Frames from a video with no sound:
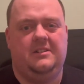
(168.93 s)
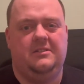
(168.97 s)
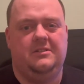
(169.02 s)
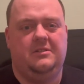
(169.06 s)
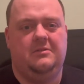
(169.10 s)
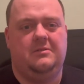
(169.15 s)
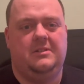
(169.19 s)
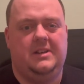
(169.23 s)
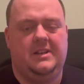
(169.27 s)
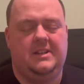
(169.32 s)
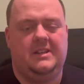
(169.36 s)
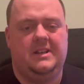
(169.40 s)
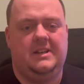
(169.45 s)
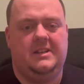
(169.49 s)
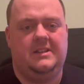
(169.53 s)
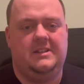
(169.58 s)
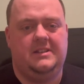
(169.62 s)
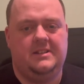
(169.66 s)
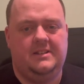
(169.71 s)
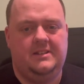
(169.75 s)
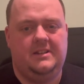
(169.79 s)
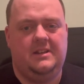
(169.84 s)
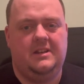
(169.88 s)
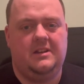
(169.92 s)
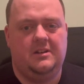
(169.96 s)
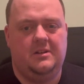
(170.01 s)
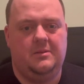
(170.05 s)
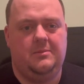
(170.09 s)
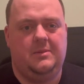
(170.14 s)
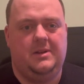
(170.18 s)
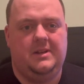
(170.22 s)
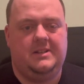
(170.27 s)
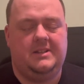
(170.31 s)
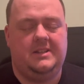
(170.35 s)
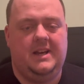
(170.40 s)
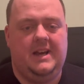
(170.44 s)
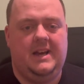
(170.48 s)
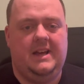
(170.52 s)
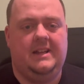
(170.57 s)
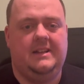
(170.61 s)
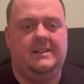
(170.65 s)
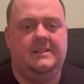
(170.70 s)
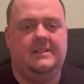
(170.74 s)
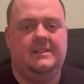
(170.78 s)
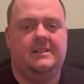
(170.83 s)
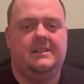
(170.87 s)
on the weekend. You gotta admit that.